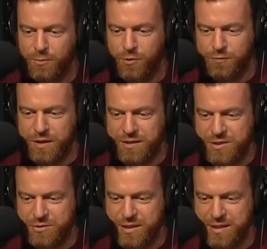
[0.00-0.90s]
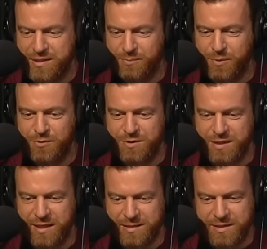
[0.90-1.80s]
Movie industry needs a
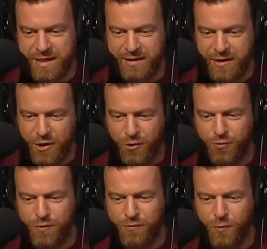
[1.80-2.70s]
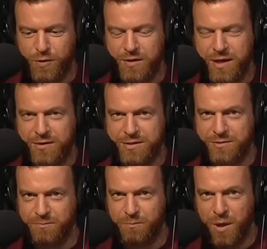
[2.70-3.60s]
boost, they say. Over
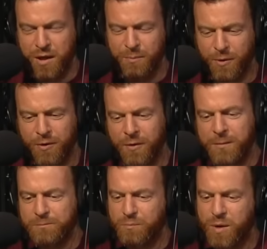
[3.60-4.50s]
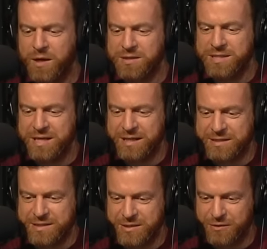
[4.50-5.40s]
40,000 people bought
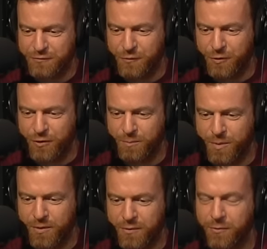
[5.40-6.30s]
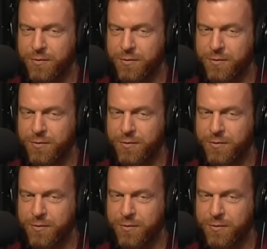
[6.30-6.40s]
tickets for both